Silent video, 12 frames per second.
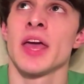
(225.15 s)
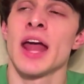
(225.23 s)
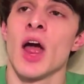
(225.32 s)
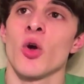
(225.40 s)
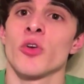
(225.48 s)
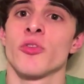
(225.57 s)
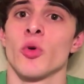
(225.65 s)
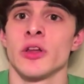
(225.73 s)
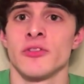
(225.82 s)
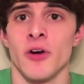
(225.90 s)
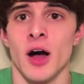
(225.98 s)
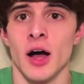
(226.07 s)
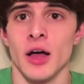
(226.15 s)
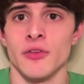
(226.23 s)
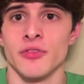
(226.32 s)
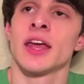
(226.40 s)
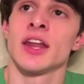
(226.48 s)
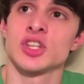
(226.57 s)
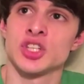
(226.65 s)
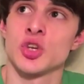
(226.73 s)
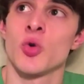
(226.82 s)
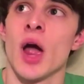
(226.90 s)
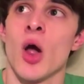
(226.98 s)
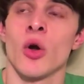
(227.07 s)
an hour 45 in a
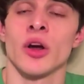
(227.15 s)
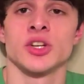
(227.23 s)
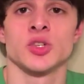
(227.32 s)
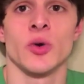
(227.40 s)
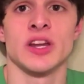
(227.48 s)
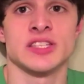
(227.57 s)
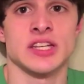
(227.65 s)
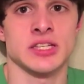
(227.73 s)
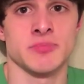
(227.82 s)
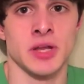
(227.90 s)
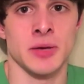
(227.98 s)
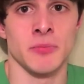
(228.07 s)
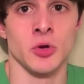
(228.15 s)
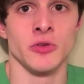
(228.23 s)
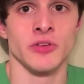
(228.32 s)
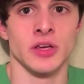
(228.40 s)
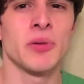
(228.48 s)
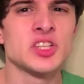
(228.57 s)
2-hour and 26-minute movie.